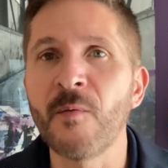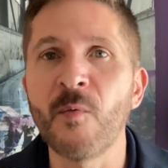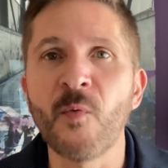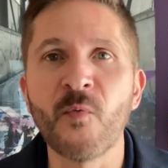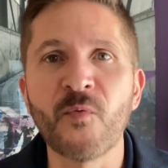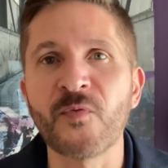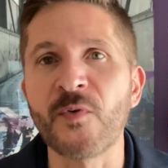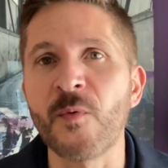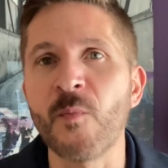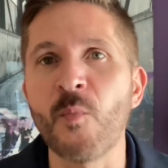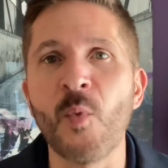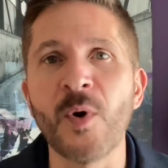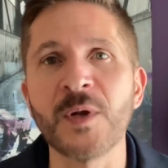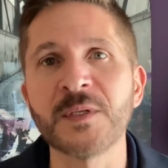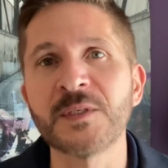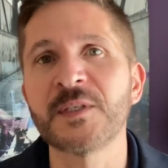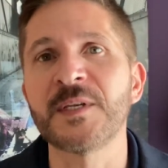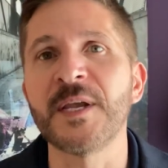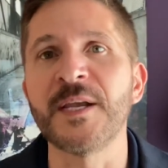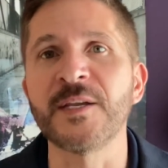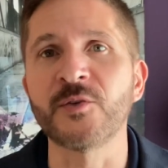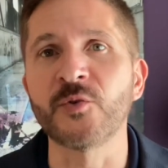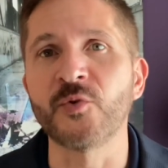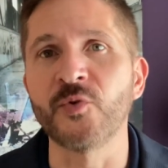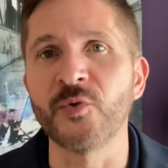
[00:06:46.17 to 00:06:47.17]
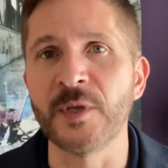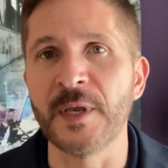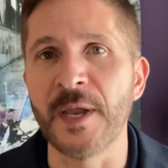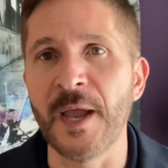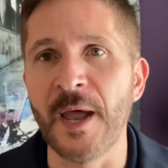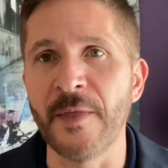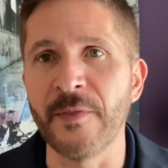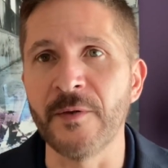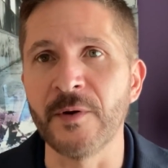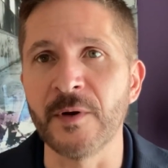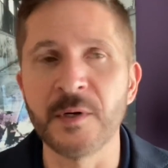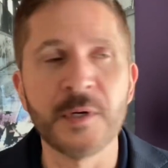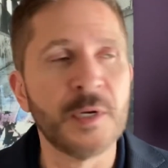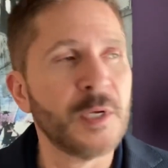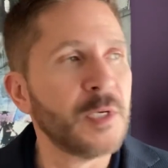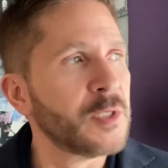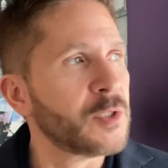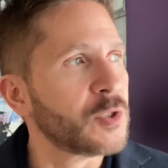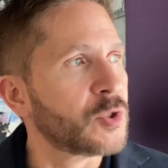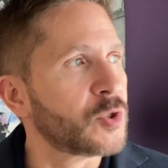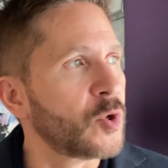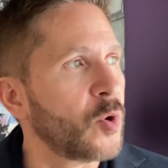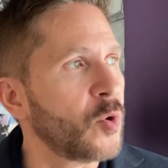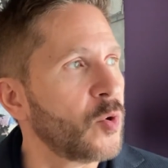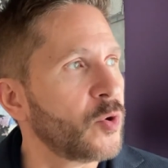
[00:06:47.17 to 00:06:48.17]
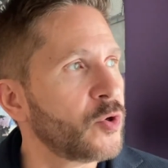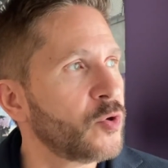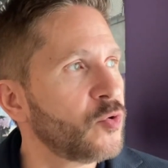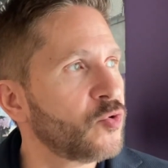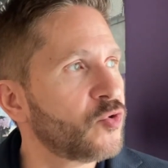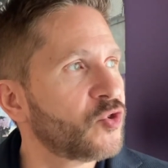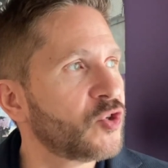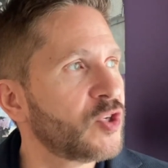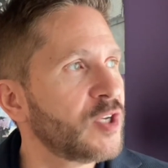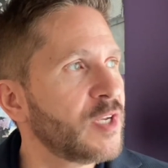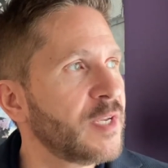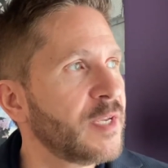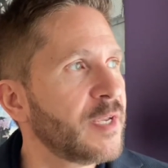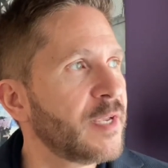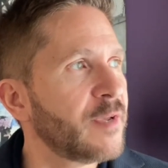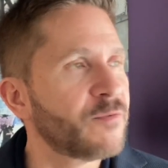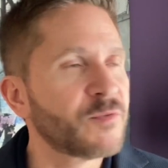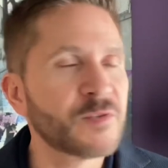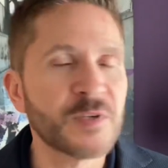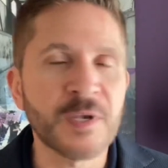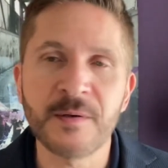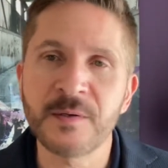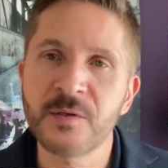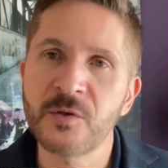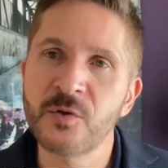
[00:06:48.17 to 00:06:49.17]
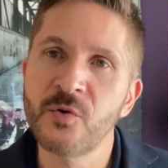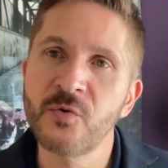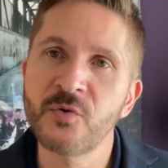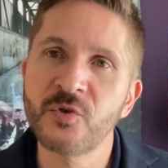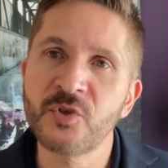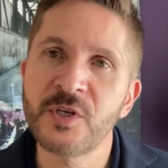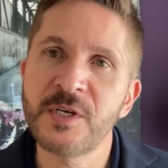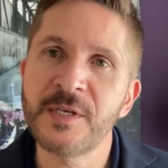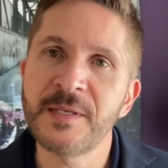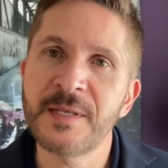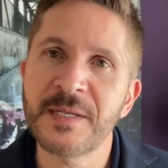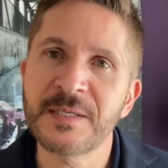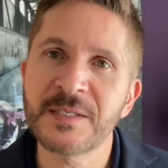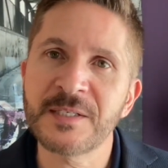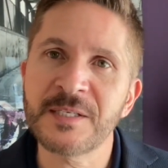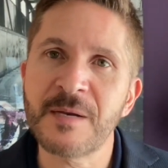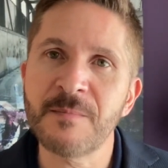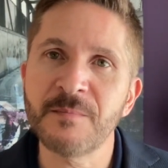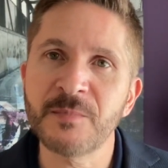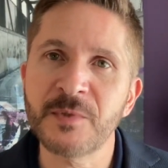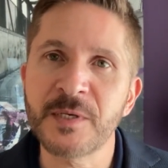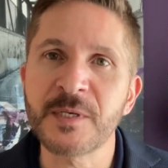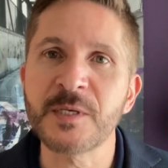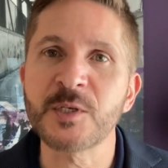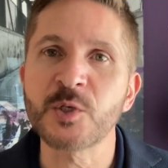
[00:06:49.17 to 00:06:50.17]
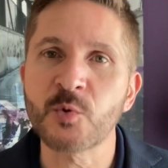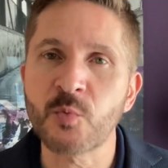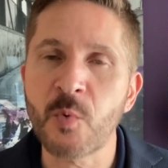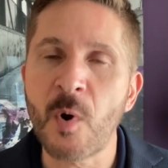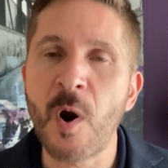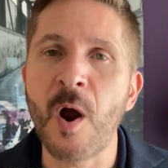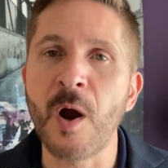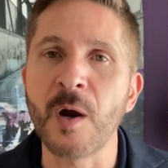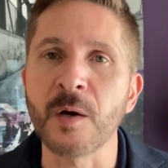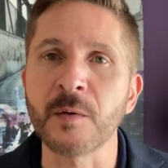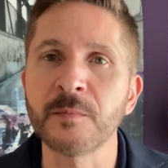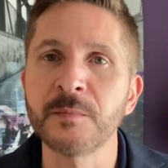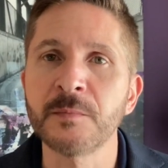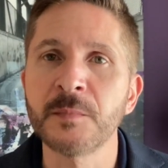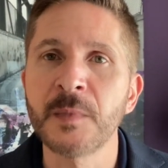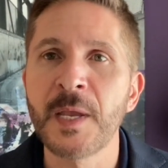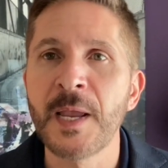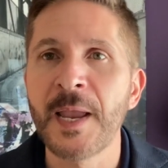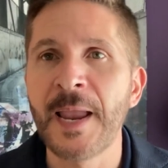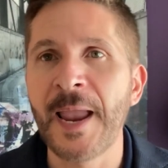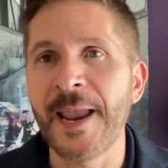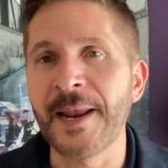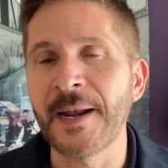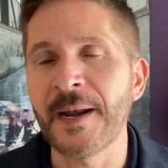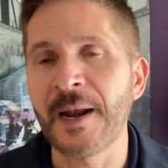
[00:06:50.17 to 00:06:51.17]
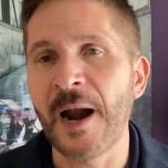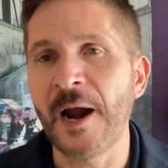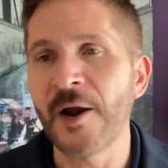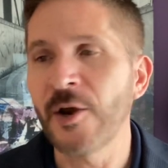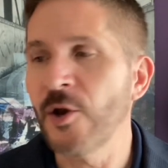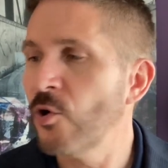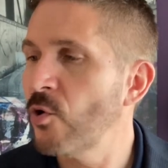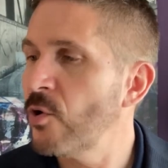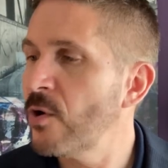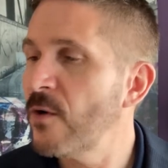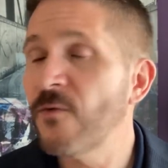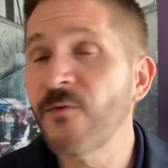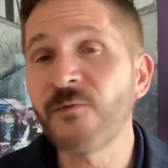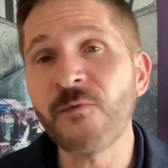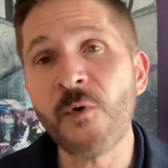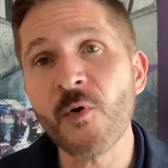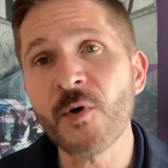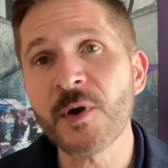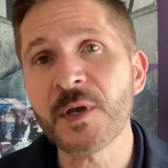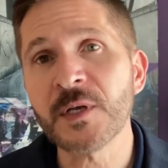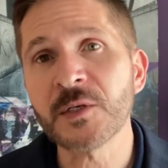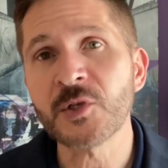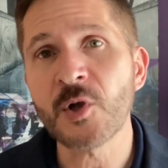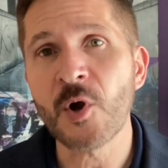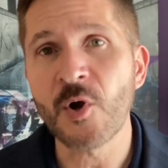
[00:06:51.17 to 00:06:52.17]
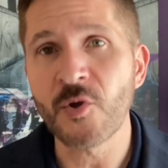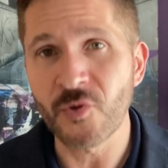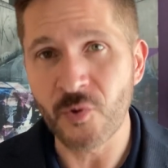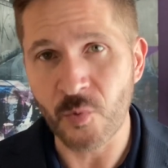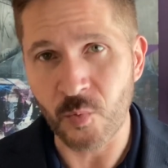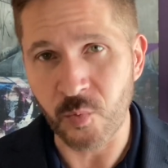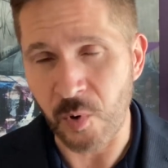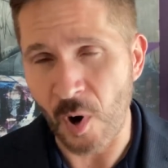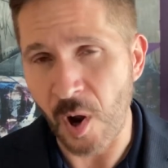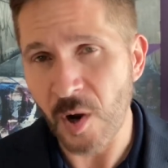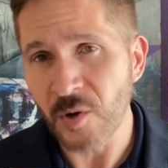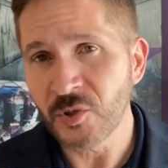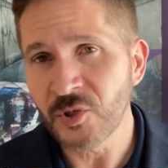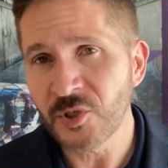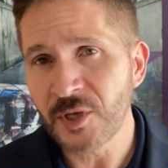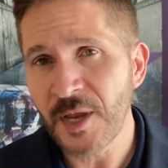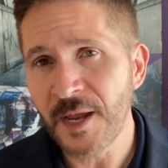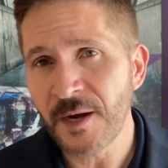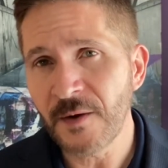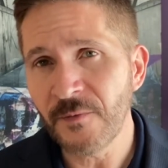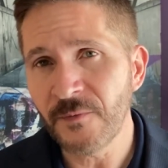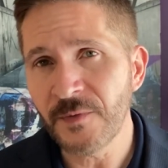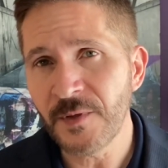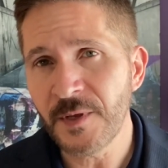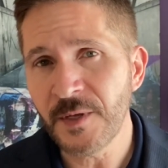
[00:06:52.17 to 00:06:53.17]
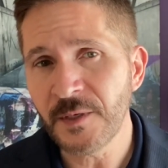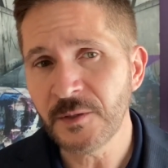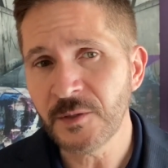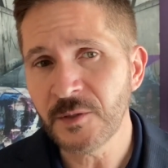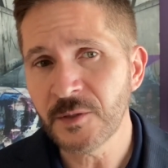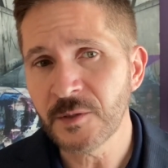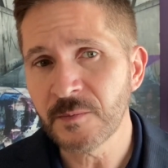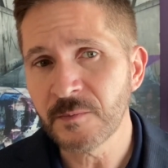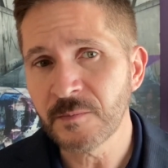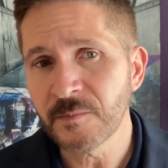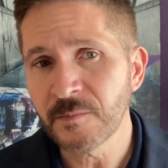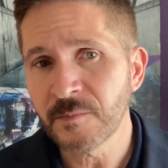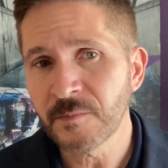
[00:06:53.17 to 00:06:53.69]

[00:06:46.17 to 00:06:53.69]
from one side to the other. So you see that something is wrong, and are you going to focus on the wrong side of things?